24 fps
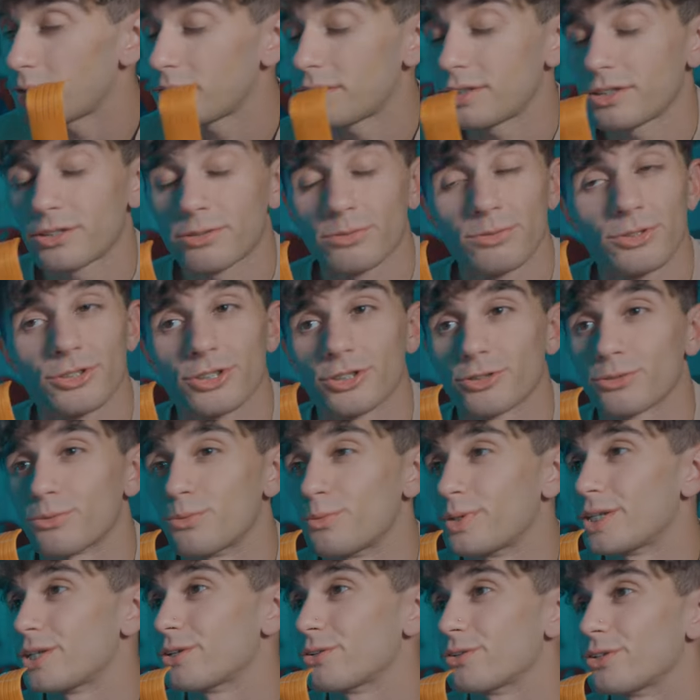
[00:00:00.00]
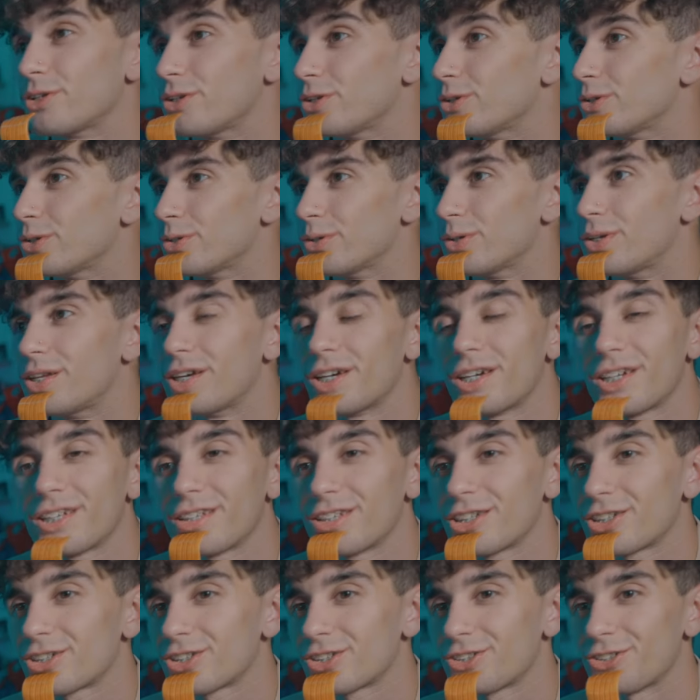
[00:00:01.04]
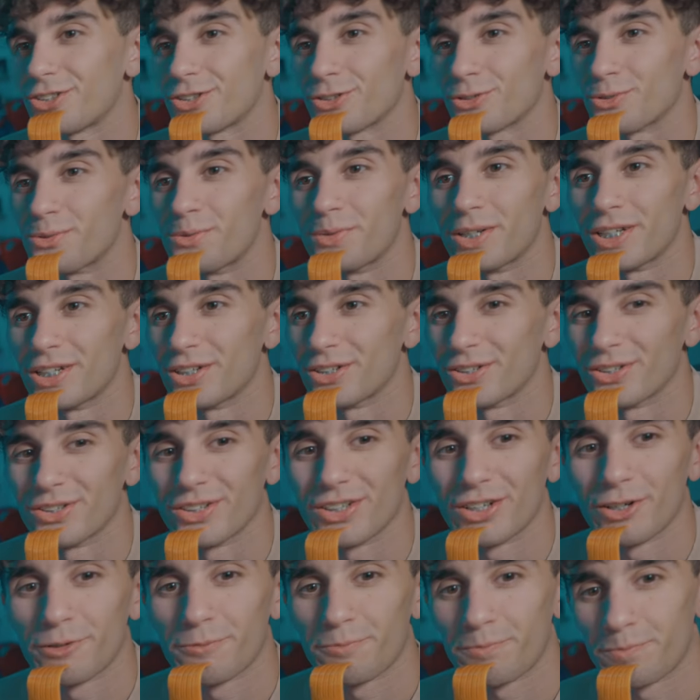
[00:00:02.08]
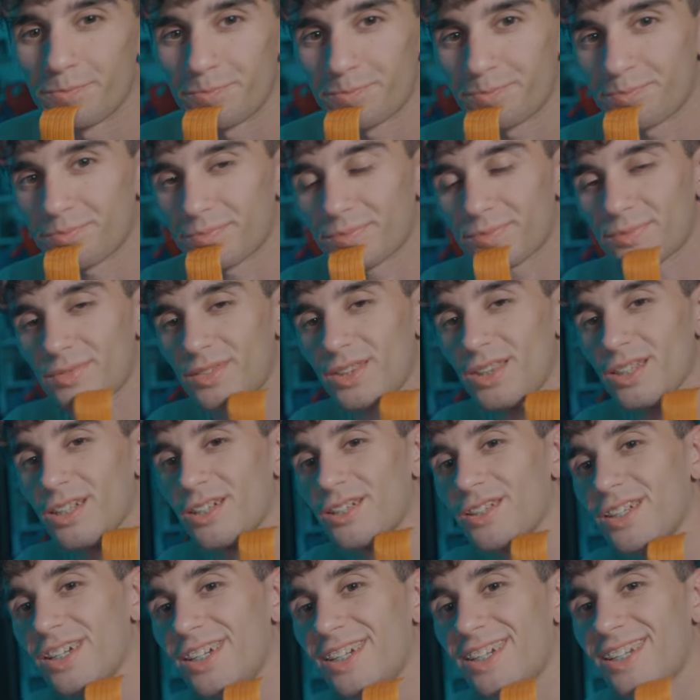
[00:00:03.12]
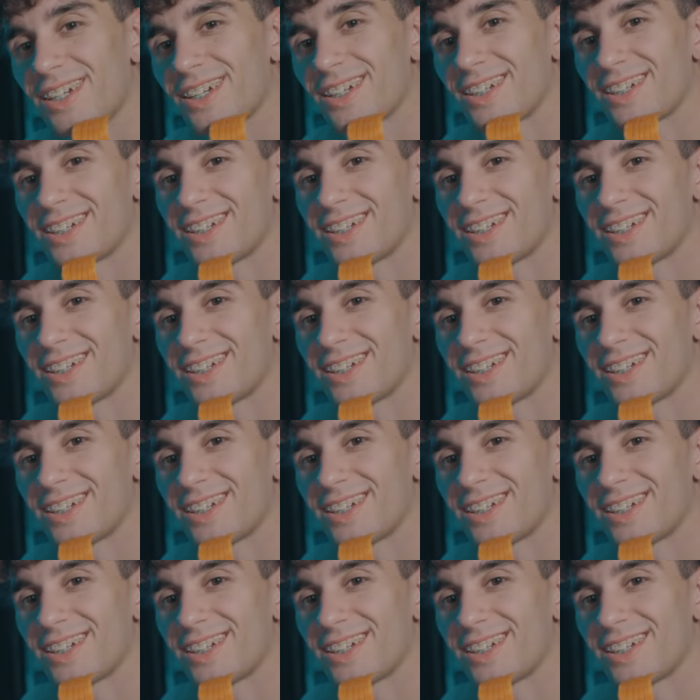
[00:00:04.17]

this was just weird, dude. This was just weird. Like,